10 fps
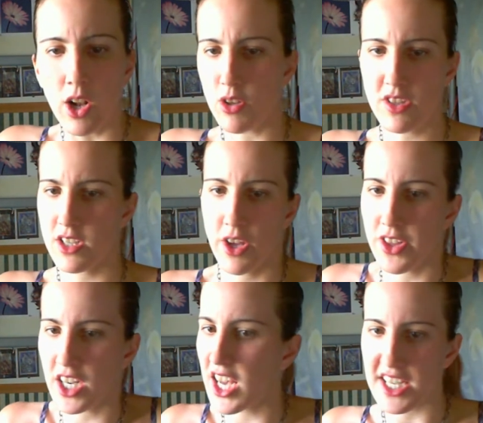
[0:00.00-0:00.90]
Lost
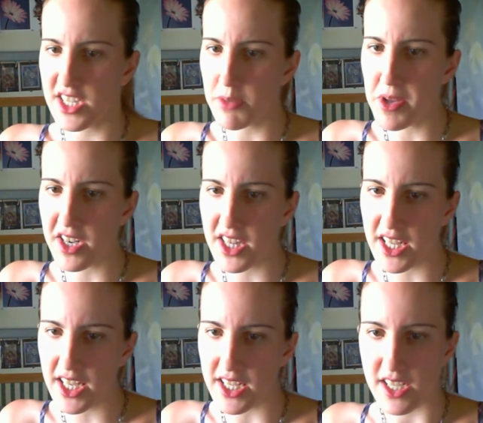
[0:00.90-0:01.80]
another customer, they
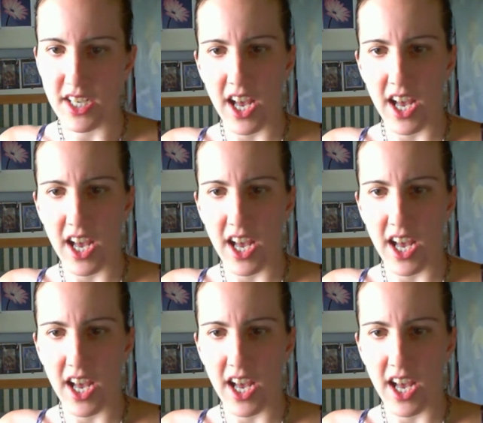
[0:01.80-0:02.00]
did.